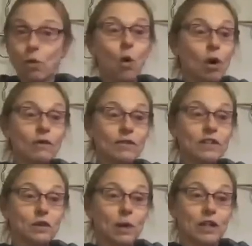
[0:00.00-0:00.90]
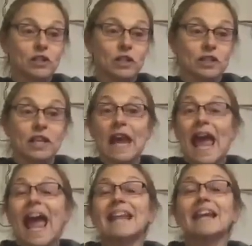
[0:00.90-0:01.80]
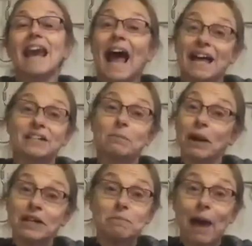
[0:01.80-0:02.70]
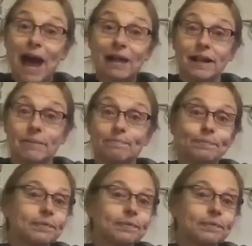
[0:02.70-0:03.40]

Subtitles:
all of these questions, and then ask about his palate.